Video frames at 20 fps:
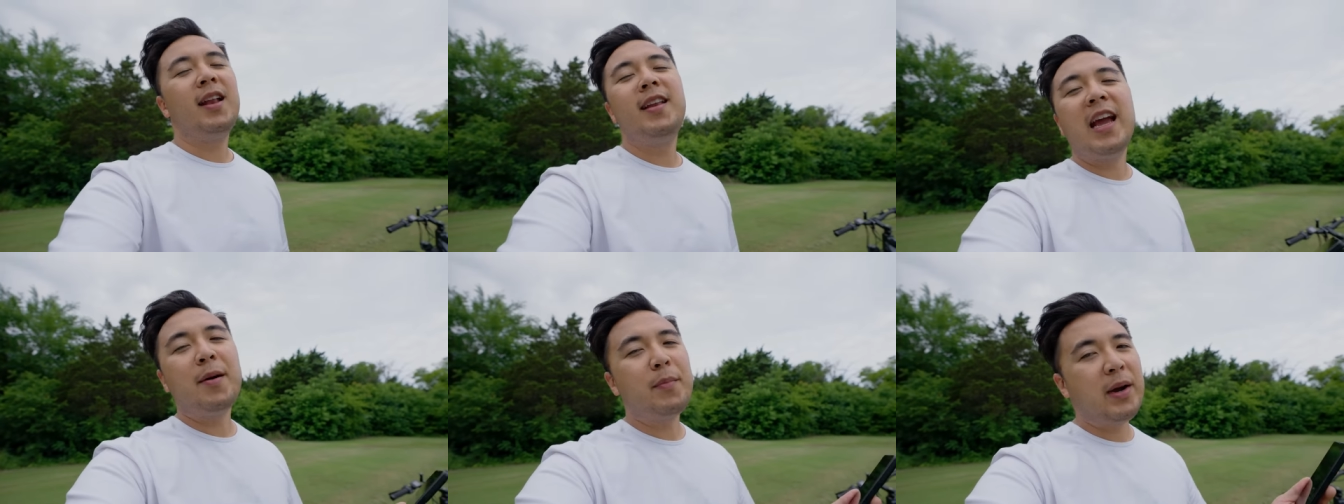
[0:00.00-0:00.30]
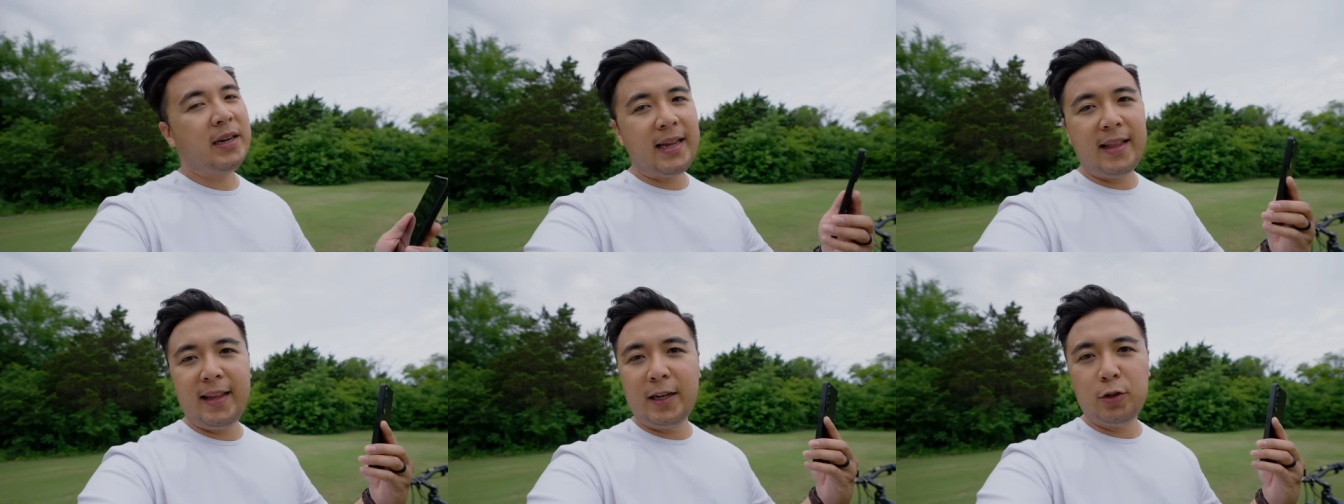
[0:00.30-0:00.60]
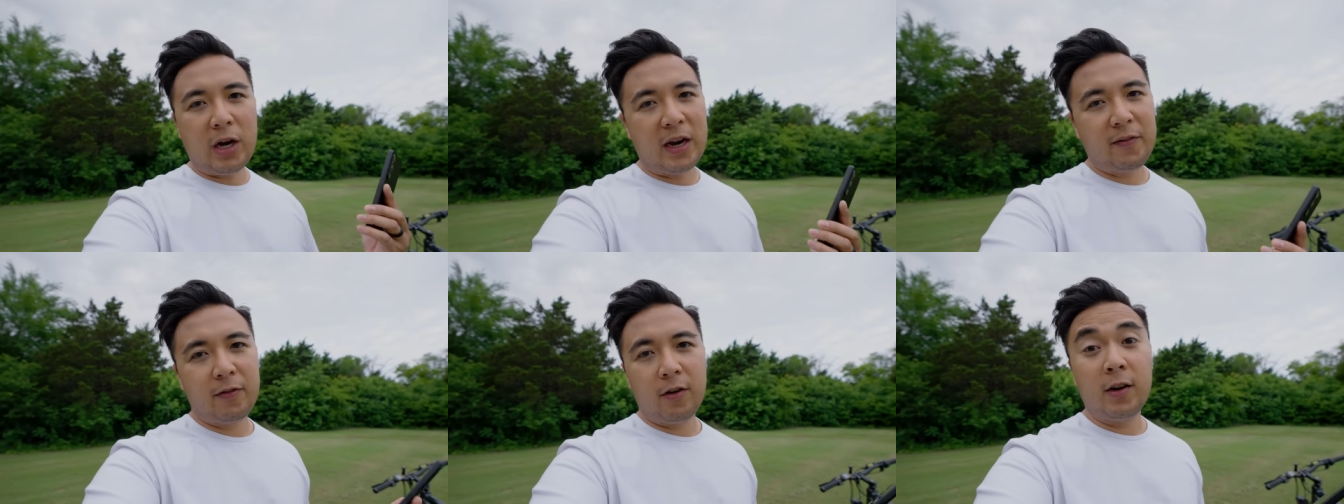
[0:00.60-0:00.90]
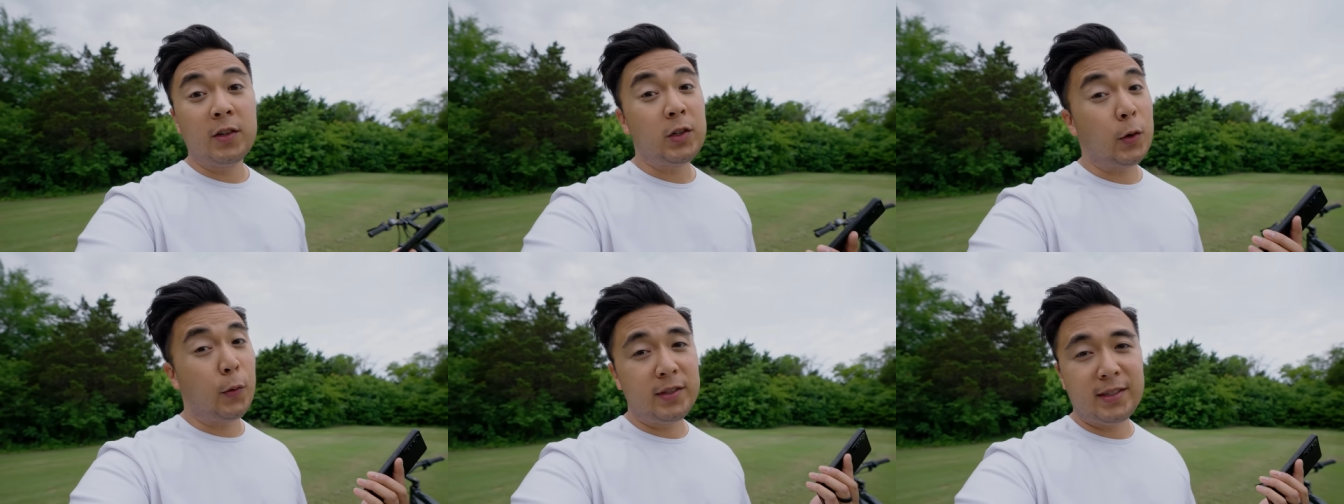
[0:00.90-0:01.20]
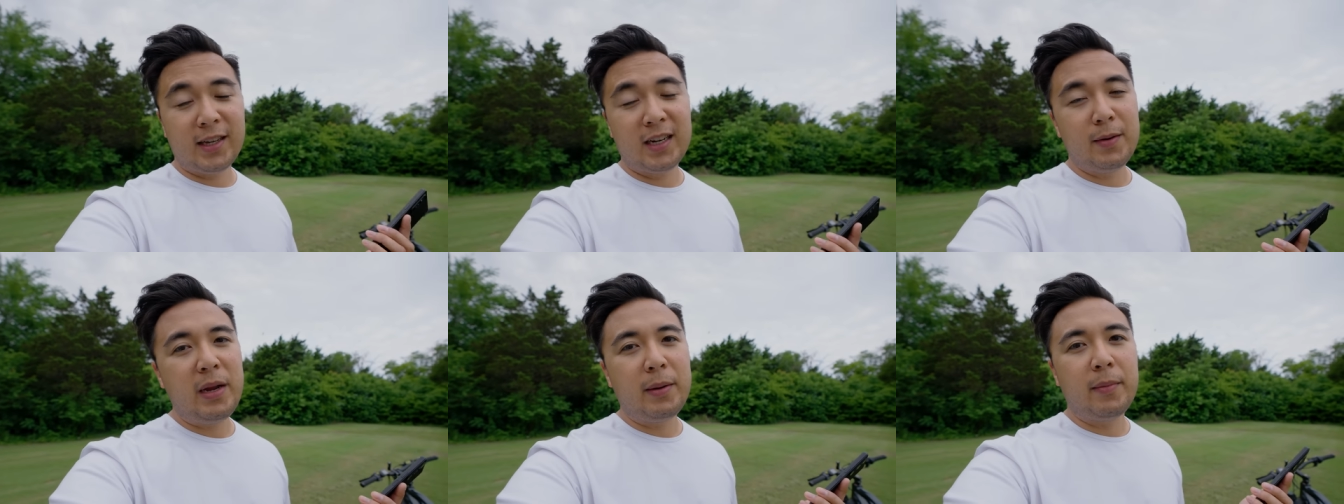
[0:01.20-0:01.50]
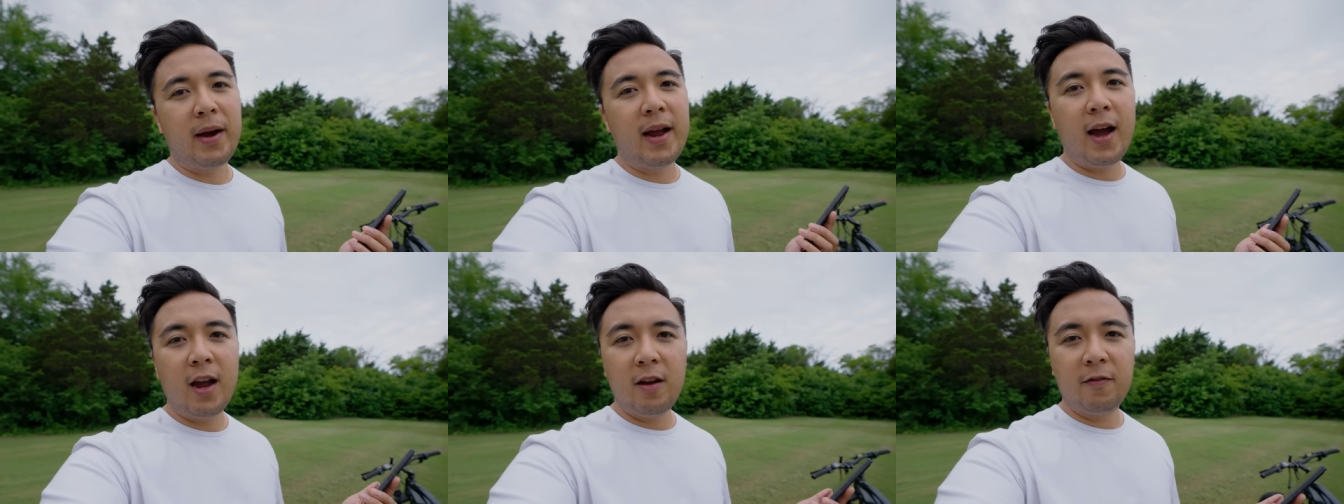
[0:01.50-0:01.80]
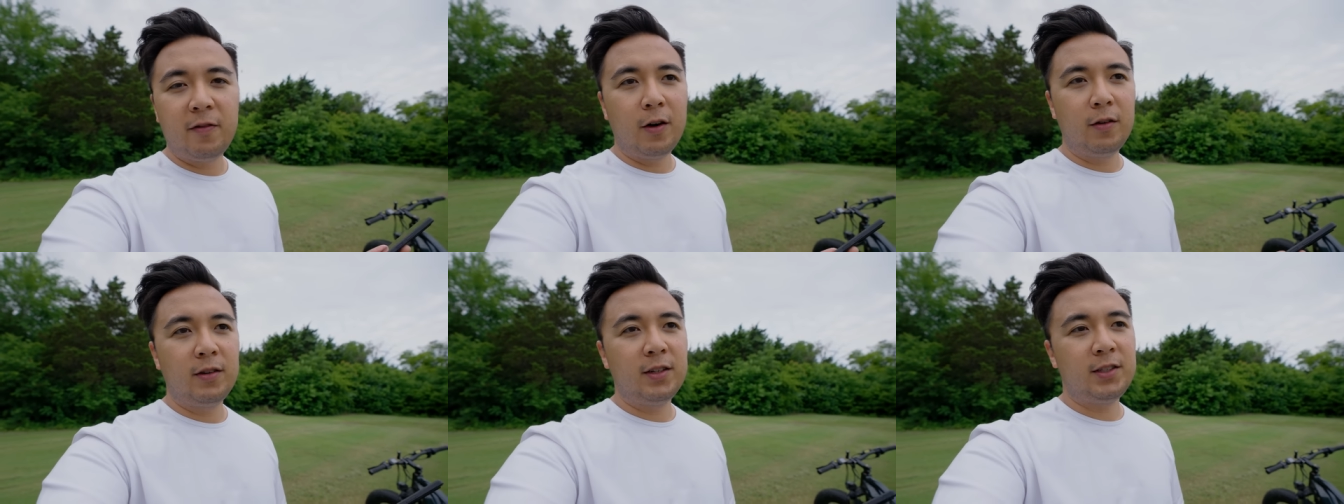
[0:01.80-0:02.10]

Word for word: yeah, my daily driver is always gonna be my iPhone.